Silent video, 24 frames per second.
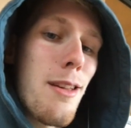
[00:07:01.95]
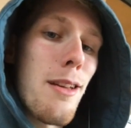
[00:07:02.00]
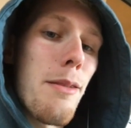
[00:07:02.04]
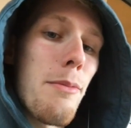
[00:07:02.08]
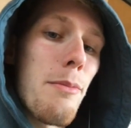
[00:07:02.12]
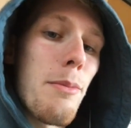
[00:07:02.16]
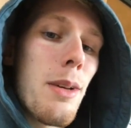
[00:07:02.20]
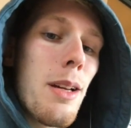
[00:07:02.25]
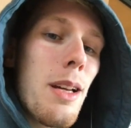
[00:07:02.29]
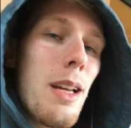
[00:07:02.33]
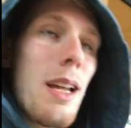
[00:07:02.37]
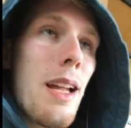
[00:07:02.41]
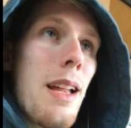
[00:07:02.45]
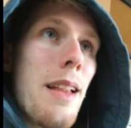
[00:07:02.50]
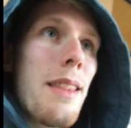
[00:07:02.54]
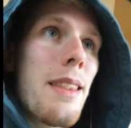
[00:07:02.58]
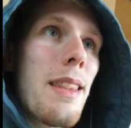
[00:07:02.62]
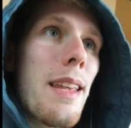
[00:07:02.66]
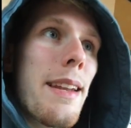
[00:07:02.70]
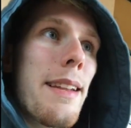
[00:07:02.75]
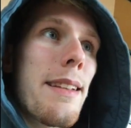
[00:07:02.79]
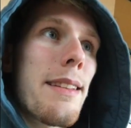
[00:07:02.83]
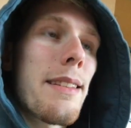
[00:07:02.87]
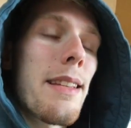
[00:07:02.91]
him,
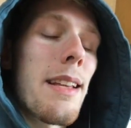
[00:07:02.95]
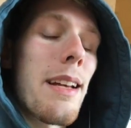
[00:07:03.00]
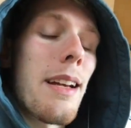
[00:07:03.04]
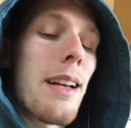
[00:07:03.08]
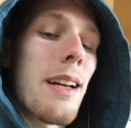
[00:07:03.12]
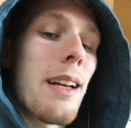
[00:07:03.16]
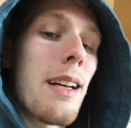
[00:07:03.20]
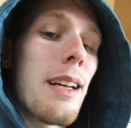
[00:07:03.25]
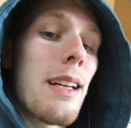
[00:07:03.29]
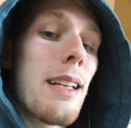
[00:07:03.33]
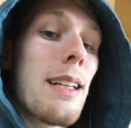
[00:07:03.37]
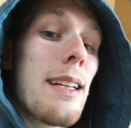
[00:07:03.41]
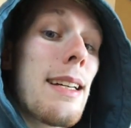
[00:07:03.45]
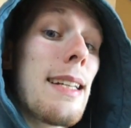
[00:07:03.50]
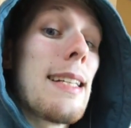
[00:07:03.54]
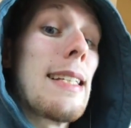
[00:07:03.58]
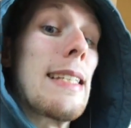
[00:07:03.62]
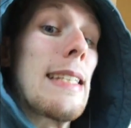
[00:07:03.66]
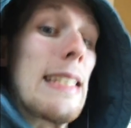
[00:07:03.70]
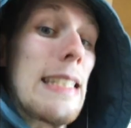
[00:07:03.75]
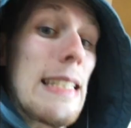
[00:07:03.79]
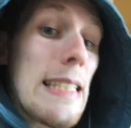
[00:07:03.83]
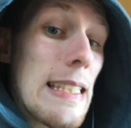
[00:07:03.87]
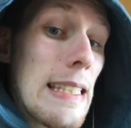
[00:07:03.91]
then it's like a
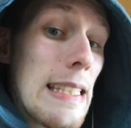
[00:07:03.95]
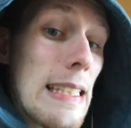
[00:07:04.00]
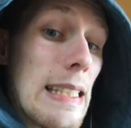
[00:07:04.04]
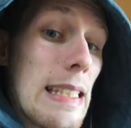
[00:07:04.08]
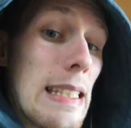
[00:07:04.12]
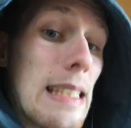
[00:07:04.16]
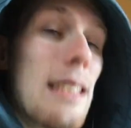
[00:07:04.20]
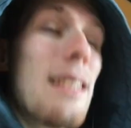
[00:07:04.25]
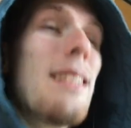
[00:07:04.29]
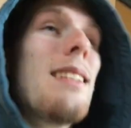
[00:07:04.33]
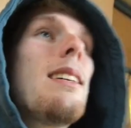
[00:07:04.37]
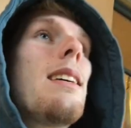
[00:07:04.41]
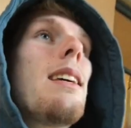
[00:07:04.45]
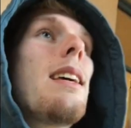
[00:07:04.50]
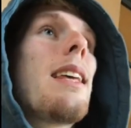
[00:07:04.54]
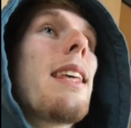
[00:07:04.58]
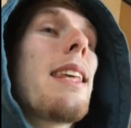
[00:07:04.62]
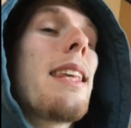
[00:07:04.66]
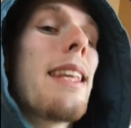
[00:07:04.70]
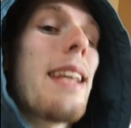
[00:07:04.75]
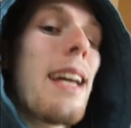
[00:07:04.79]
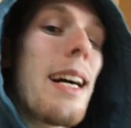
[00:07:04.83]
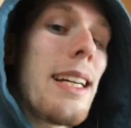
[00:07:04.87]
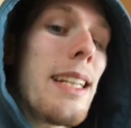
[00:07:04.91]

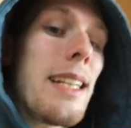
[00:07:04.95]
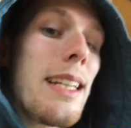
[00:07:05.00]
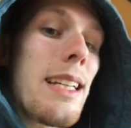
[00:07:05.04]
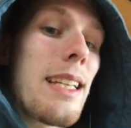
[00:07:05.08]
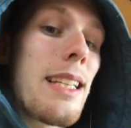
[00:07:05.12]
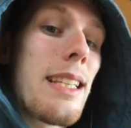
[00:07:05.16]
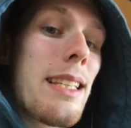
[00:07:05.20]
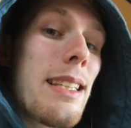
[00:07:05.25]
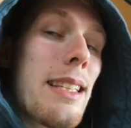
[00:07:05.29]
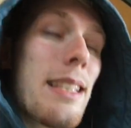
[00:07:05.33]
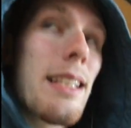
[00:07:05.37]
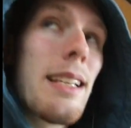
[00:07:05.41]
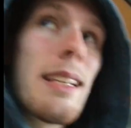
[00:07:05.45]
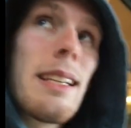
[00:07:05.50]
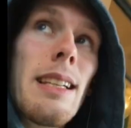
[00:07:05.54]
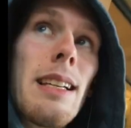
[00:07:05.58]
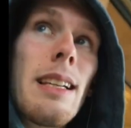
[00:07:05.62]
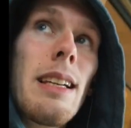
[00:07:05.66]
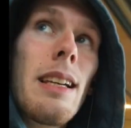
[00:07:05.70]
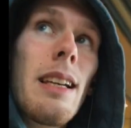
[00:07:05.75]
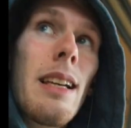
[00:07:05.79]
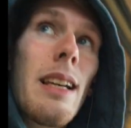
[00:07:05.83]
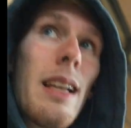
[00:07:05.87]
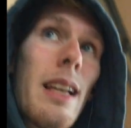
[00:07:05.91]
yikes.
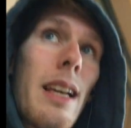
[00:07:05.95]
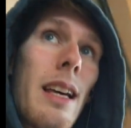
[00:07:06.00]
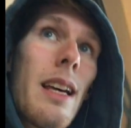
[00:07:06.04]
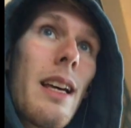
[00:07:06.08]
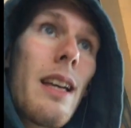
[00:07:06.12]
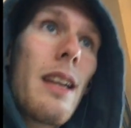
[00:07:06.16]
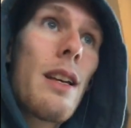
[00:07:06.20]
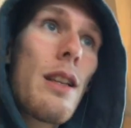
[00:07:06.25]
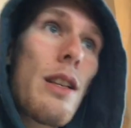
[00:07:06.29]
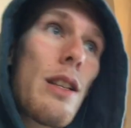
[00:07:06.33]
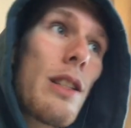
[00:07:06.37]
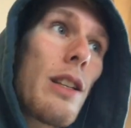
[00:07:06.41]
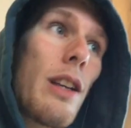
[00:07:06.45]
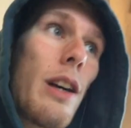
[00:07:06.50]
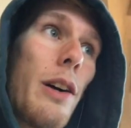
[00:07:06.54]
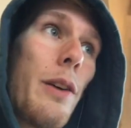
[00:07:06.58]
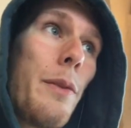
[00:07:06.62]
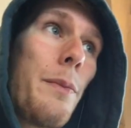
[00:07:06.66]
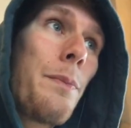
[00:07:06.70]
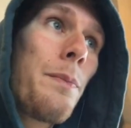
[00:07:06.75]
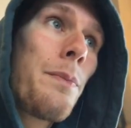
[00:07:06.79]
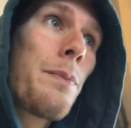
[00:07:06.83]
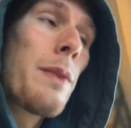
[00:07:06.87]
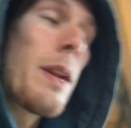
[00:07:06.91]
So
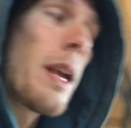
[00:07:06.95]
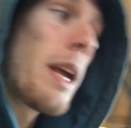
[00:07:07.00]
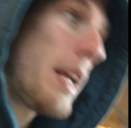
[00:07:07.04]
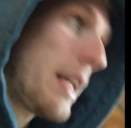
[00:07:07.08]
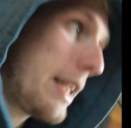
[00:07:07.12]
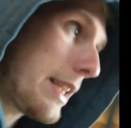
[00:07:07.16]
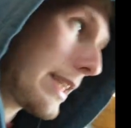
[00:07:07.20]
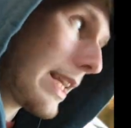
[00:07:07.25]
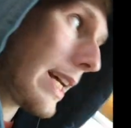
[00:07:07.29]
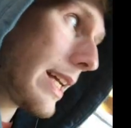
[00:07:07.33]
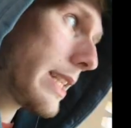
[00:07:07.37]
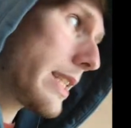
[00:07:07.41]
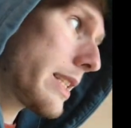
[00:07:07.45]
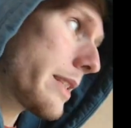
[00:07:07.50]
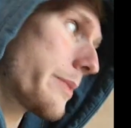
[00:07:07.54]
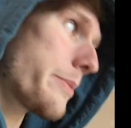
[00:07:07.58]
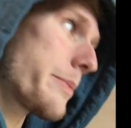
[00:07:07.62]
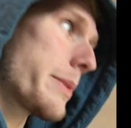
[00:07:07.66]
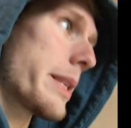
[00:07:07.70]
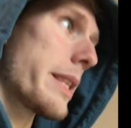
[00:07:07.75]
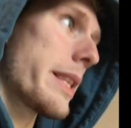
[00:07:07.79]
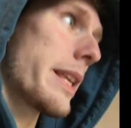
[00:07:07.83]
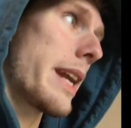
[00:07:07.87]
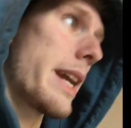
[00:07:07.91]
that's
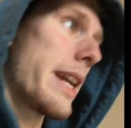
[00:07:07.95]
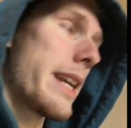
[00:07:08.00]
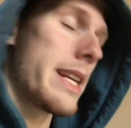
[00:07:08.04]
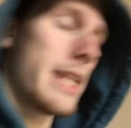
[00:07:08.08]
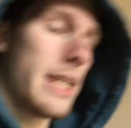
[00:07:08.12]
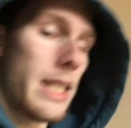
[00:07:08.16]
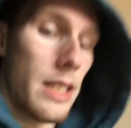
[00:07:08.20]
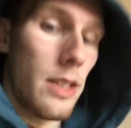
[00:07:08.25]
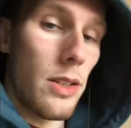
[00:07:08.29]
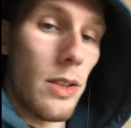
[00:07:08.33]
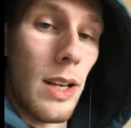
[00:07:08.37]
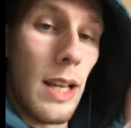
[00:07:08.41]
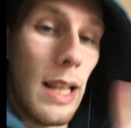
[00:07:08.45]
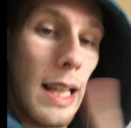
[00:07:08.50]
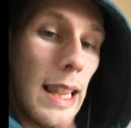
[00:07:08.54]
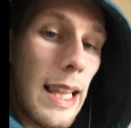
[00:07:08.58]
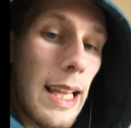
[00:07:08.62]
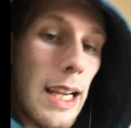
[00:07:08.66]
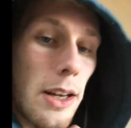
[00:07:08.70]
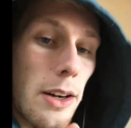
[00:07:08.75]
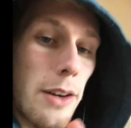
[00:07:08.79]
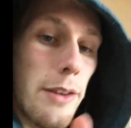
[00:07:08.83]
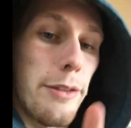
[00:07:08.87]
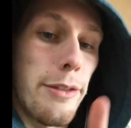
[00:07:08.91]
something that I need to
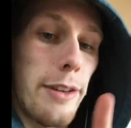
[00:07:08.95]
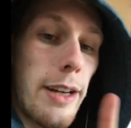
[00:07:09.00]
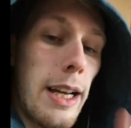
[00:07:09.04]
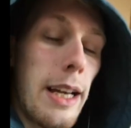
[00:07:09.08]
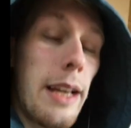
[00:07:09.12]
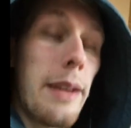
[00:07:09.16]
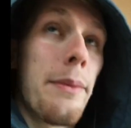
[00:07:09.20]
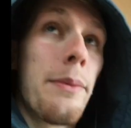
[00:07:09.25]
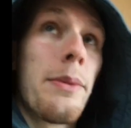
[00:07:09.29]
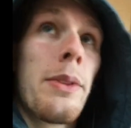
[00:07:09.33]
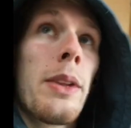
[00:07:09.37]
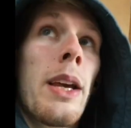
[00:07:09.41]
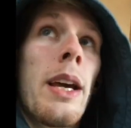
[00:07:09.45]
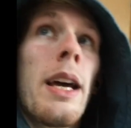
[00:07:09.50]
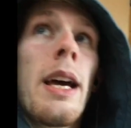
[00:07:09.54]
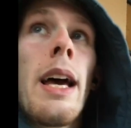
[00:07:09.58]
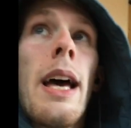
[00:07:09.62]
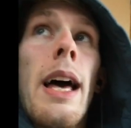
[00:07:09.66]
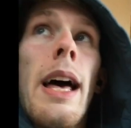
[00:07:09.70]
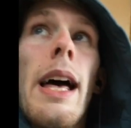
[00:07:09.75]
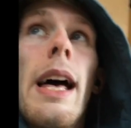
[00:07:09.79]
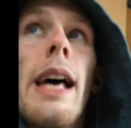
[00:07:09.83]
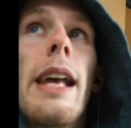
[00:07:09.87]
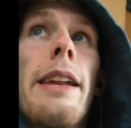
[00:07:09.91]
clarify.
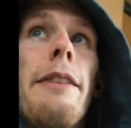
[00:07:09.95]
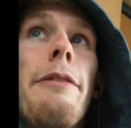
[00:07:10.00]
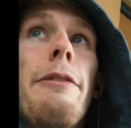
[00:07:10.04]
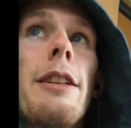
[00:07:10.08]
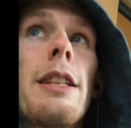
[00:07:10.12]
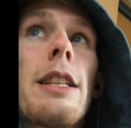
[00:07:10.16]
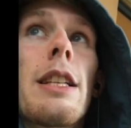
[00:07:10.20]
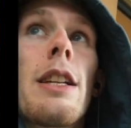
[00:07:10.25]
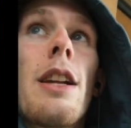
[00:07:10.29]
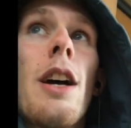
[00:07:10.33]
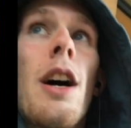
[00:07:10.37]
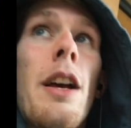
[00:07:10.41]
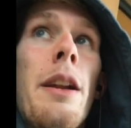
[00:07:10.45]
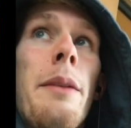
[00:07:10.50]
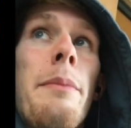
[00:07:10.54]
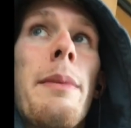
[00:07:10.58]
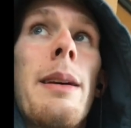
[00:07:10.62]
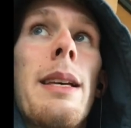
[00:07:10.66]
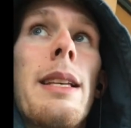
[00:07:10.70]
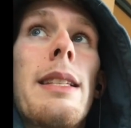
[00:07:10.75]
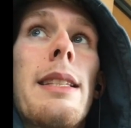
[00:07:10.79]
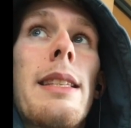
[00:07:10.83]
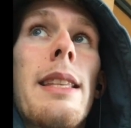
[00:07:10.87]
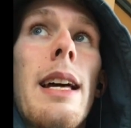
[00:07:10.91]
And if it's
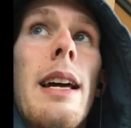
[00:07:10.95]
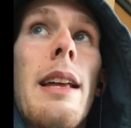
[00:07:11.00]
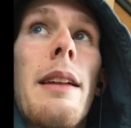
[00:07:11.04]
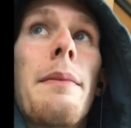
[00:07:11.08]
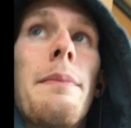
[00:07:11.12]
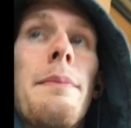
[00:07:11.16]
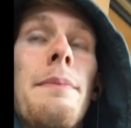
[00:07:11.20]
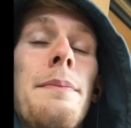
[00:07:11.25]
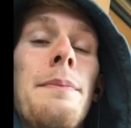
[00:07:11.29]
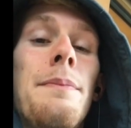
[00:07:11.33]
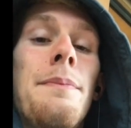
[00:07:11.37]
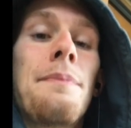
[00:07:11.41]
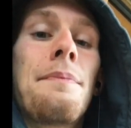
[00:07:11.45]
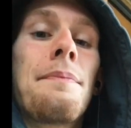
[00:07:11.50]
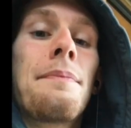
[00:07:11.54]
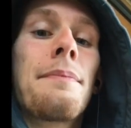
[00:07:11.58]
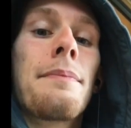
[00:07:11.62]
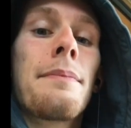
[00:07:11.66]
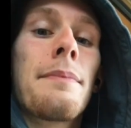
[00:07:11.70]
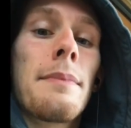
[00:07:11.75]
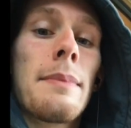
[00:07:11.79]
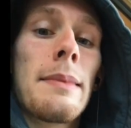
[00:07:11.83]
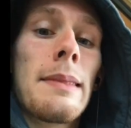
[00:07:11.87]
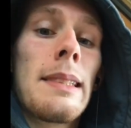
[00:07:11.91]
anonymous, then
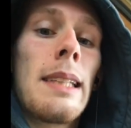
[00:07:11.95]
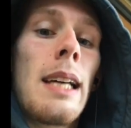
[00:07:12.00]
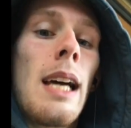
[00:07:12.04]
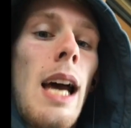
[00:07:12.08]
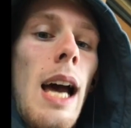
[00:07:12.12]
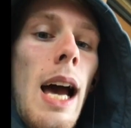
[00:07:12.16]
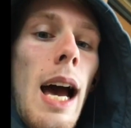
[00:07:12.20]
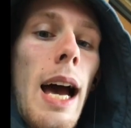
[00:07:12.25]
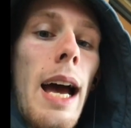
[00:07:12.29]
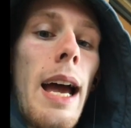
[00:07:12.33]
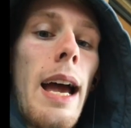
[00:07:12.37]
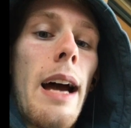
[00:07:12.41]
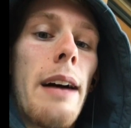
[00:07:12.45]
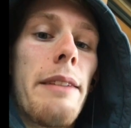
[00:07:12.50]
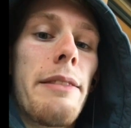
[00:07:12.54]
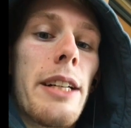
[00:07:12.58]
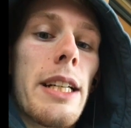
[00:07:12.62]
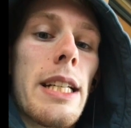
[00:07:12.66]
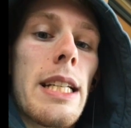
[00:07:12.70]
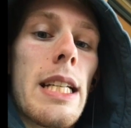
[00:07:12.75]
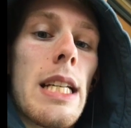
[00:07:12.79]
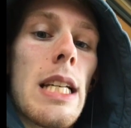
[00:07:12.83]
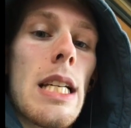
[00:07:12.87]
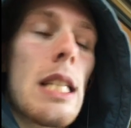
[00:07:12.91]
I have
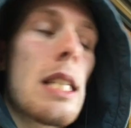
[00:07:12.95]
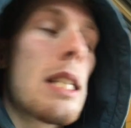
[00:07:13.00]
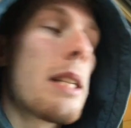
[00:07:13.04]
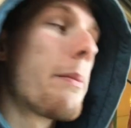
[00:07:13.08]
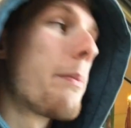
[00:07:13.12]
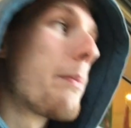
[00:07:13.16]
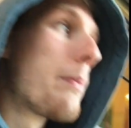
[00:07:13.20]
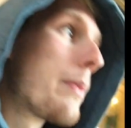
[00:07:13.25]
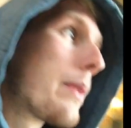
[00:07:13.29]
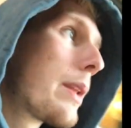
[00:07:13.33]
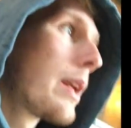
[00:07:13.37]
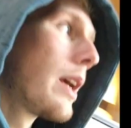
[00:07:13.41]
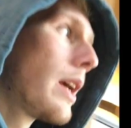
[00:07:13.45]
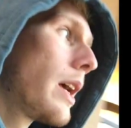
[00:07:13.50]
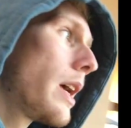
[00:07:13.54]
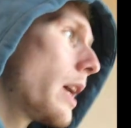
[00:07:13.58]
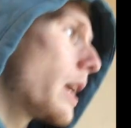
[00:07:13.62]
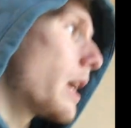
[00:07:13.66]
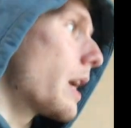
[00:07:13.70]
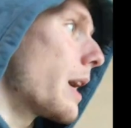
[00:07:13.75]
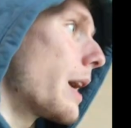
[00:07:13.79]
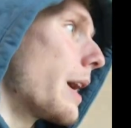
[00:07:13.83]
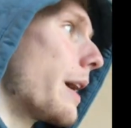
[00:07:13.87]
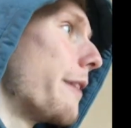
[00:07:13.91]
ideas.
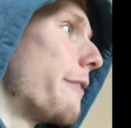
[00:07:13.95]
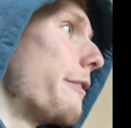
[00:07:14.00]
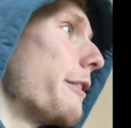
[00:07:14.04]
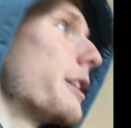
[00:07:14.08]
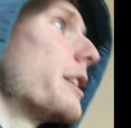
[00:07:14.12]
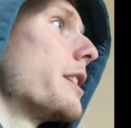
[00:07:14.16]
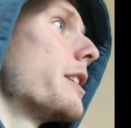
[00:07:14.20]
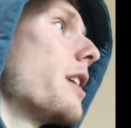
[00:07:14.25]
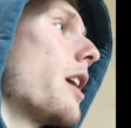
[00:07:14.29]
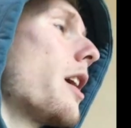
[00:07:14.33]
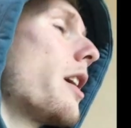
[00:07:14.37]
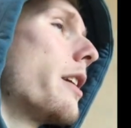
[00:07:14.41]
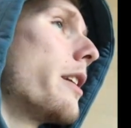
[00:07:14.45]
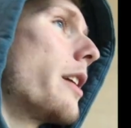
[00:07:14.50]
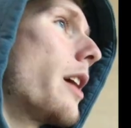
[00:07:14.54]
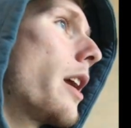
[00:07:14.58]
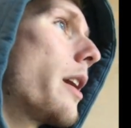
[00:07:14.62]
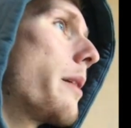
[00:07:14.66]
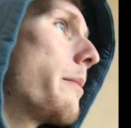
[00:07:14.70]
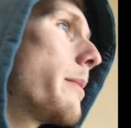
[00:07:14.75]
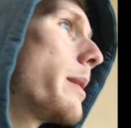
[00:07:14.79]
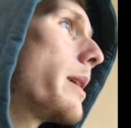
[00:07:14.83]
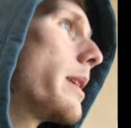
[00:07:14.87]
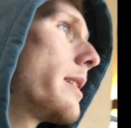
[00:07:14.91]
If it's not
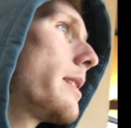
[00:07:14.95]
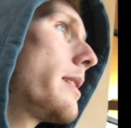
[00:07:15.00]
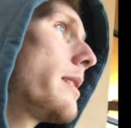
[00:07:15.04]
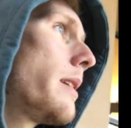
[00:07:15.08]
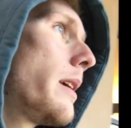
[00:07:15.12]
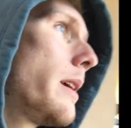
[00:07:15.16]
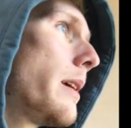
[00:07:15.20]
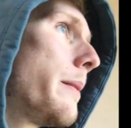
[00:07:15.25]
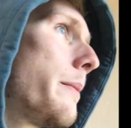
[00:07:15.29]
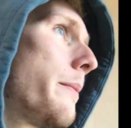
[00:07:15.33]
anonymous,